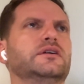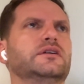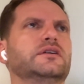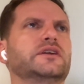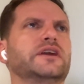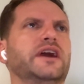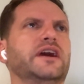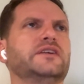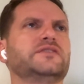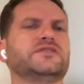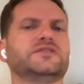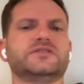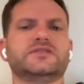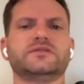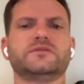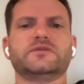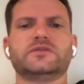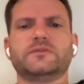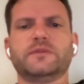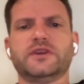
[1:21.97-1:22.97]
CAD
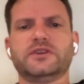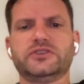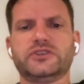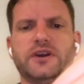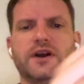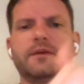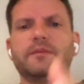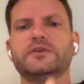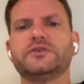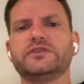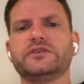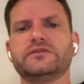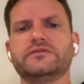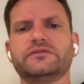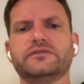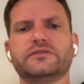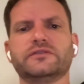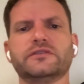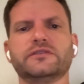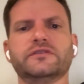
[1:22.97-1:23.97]
system to make geometry
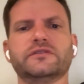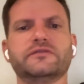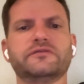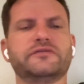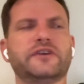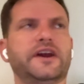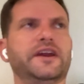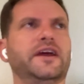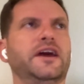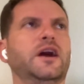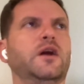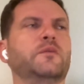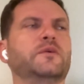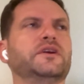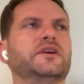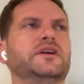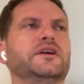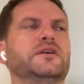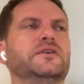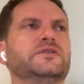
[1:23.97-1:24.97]
for finite element
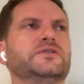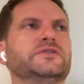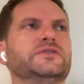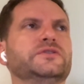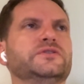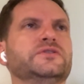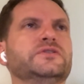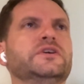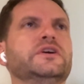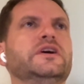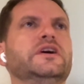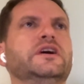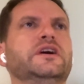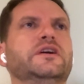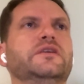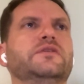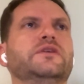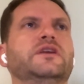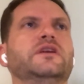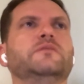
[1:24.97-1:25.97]
analysis.
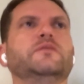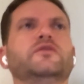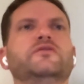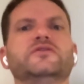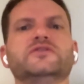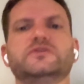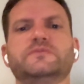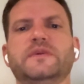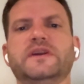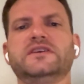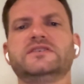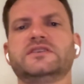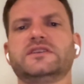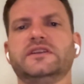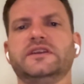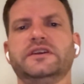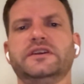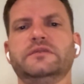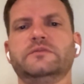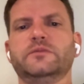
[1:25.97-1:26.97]
Then they moved to Space
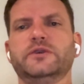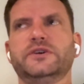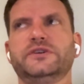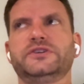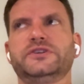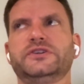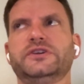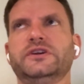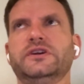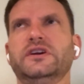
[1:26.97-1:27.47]
Claim, which